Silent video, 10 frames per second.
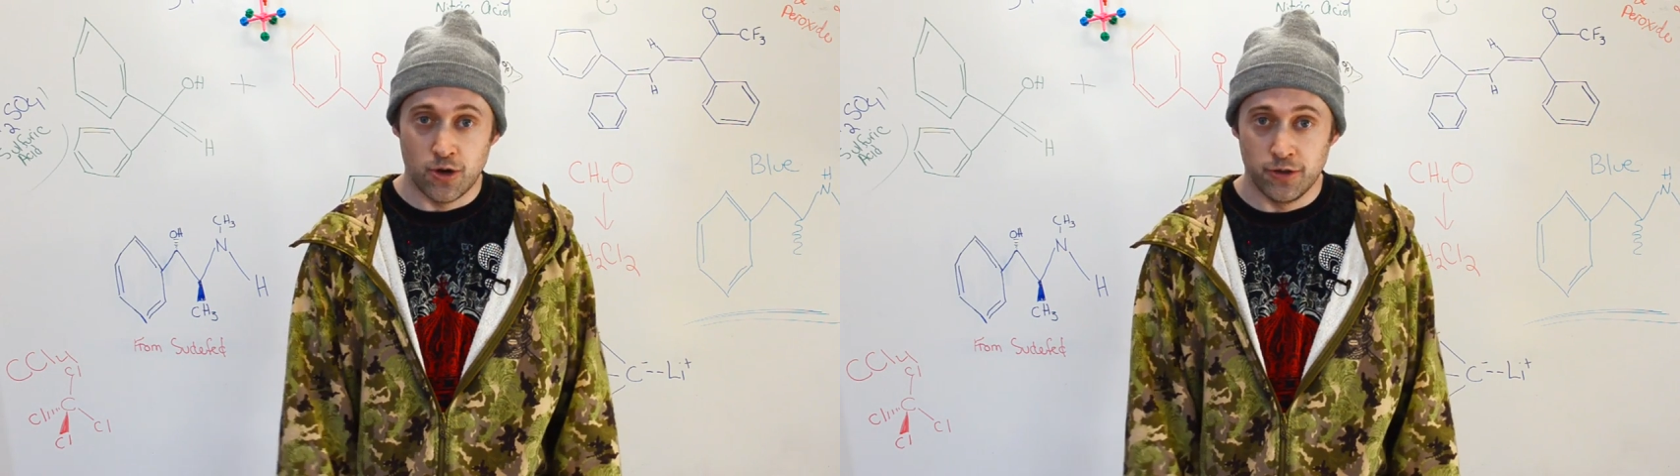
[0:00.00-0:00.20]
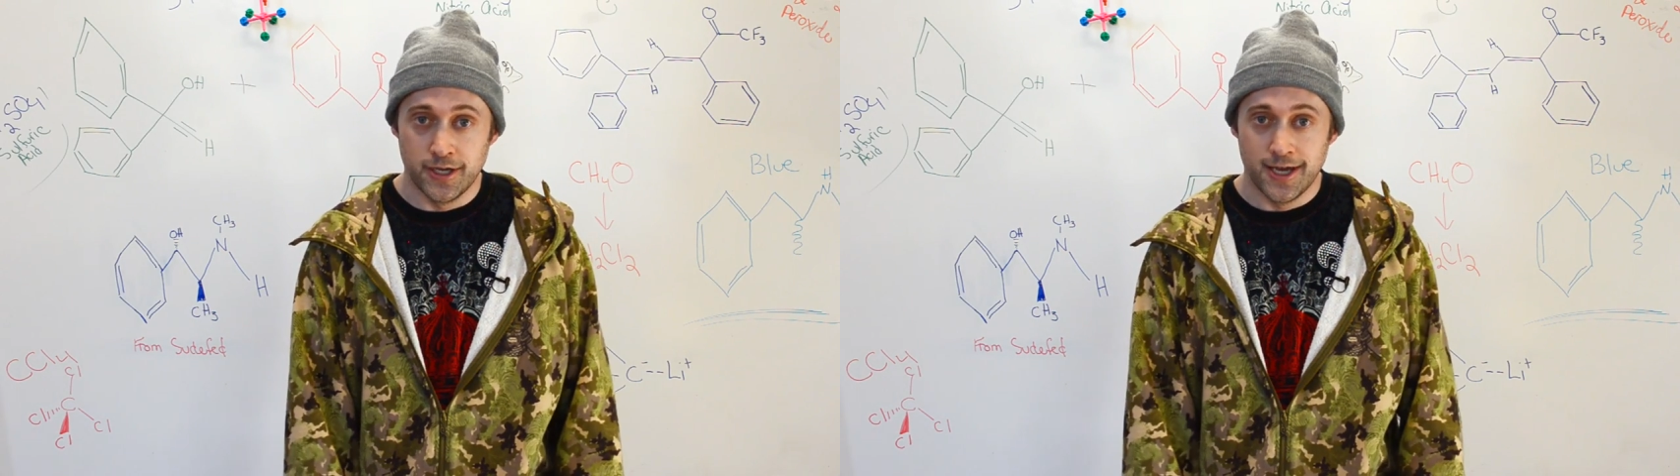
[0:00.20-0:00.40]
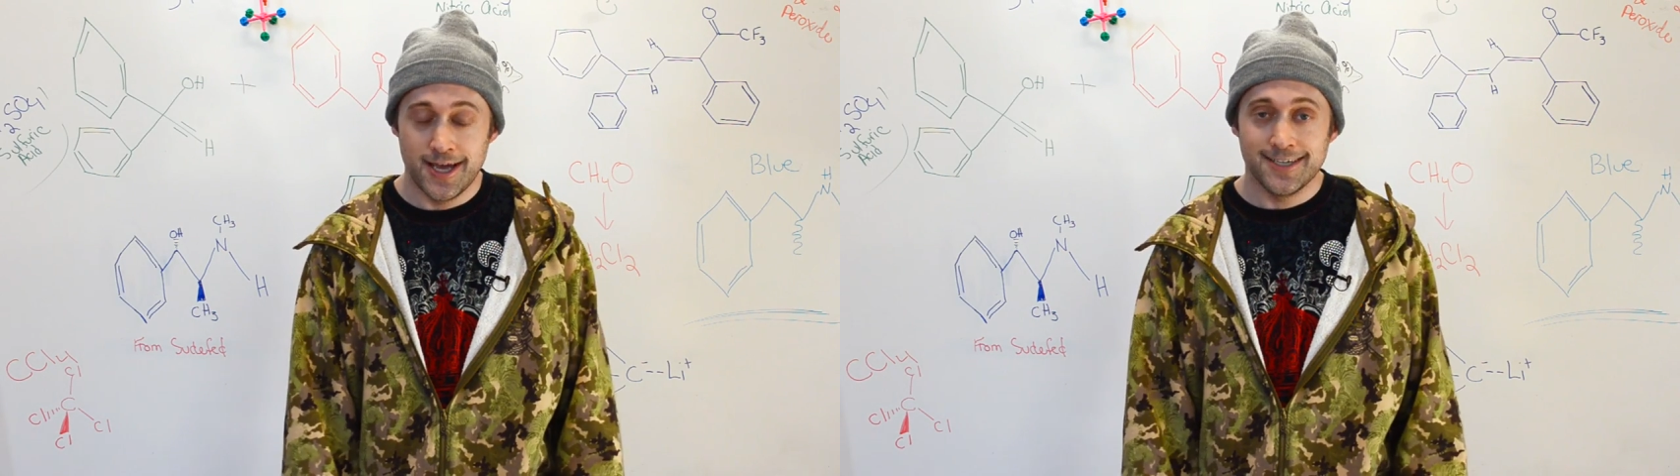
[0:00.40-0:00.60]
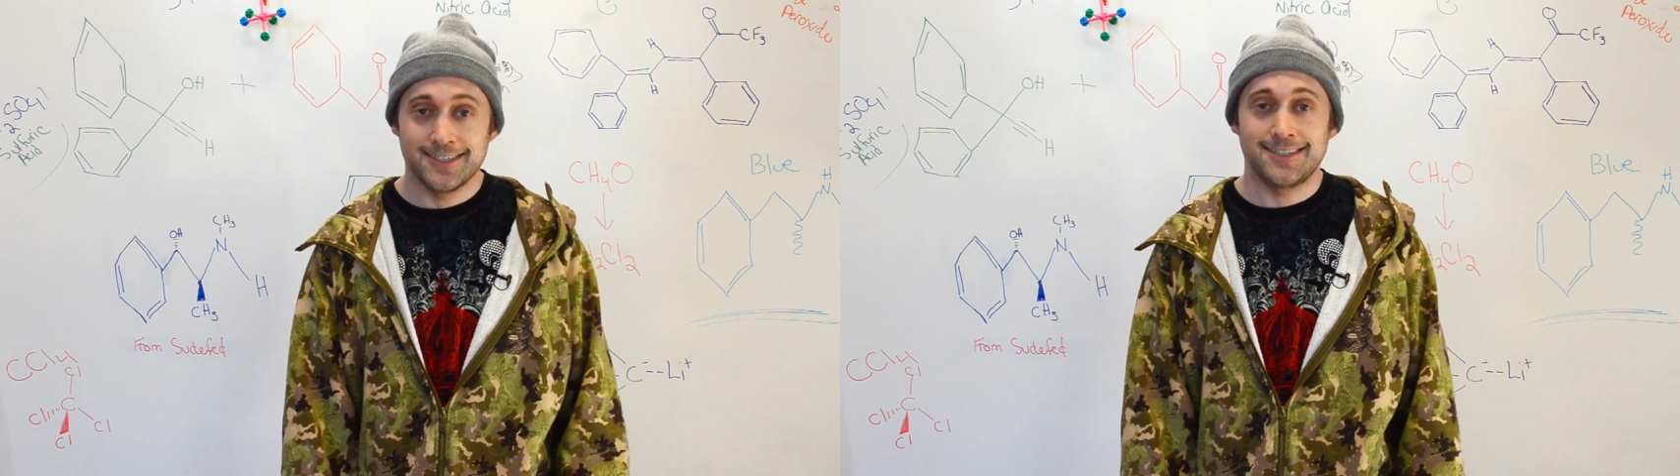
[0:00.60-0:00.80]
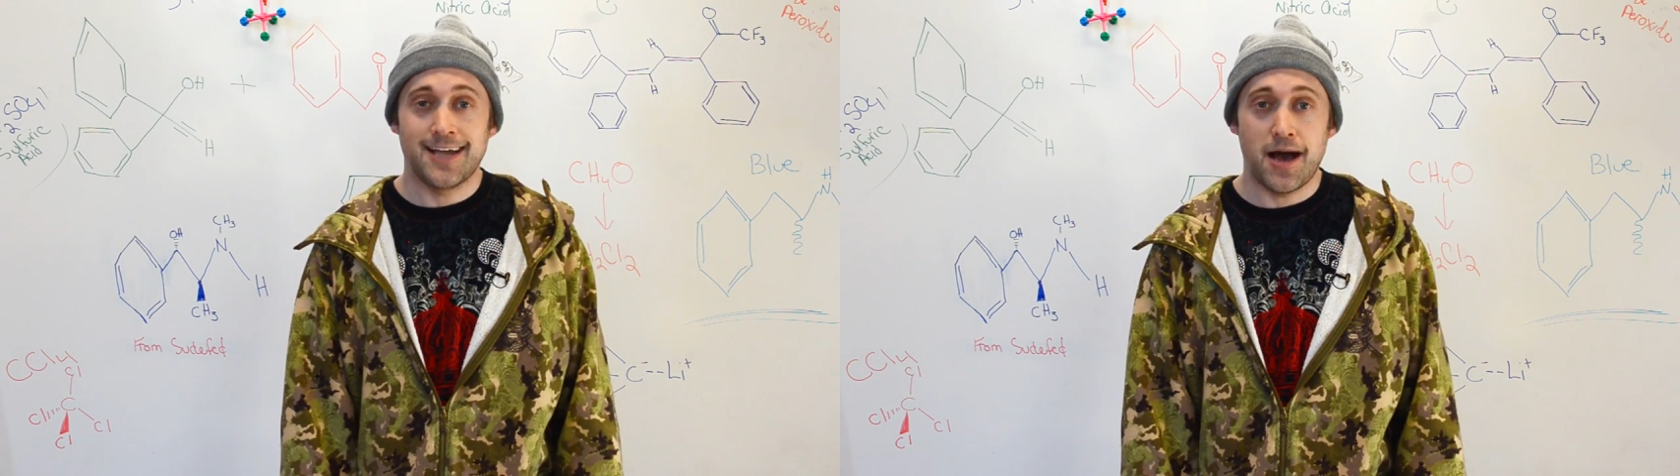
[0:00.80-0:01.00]
old,
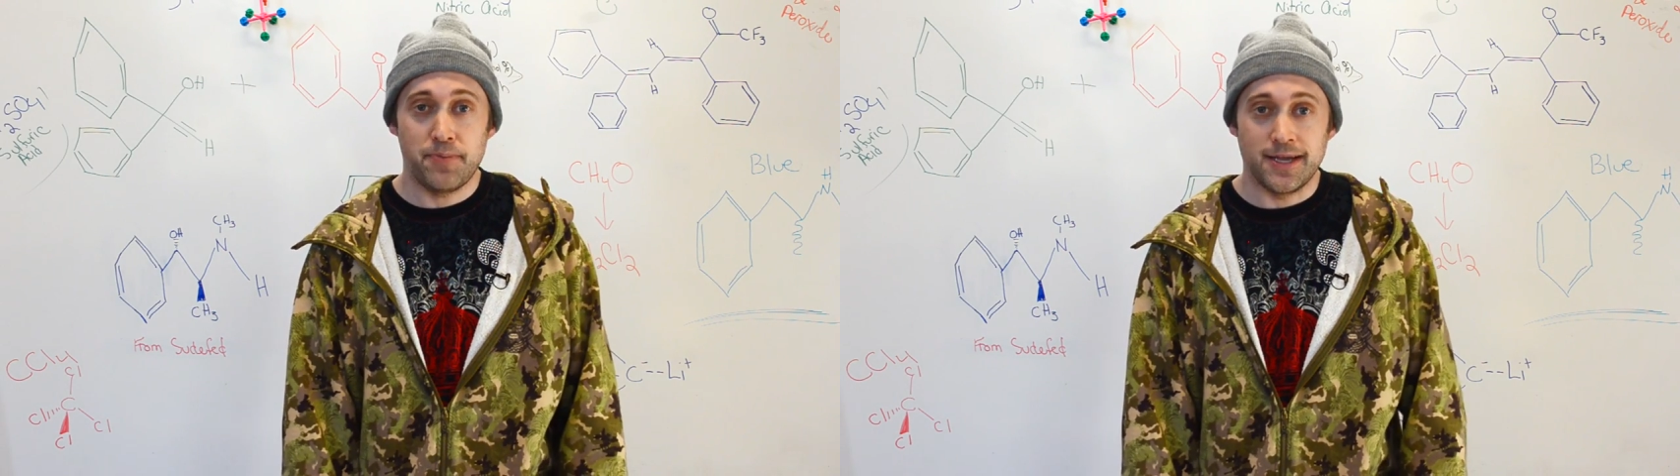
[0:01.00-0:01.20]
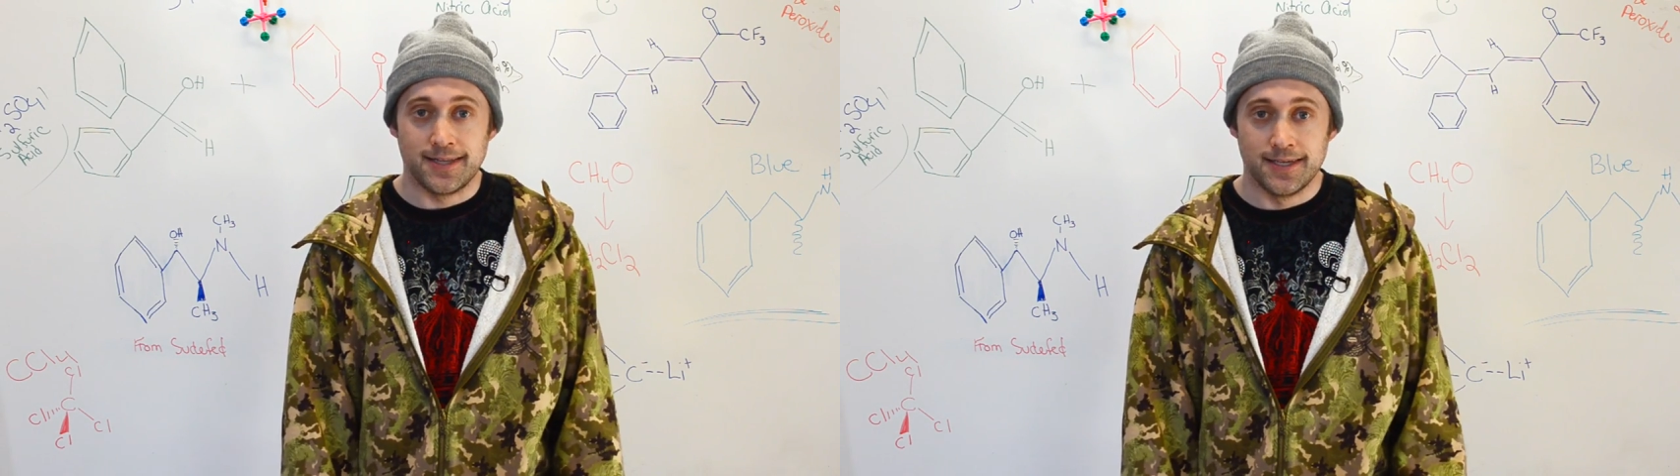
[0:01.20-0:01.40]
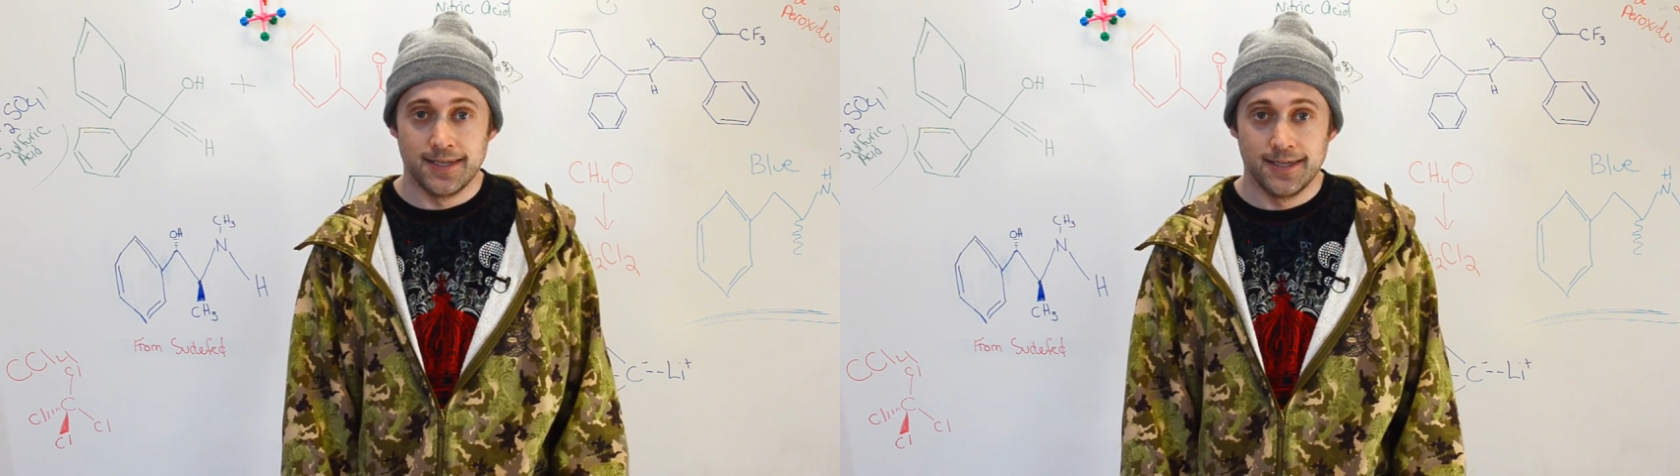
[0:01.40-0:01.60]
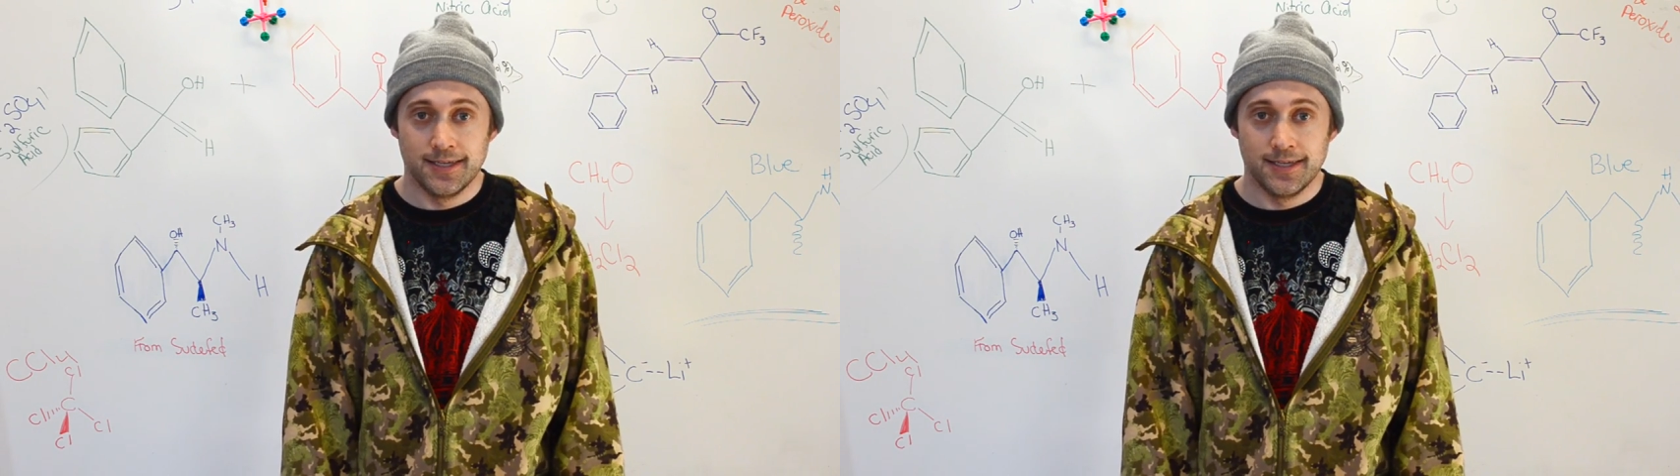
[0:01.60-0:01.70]
stop it,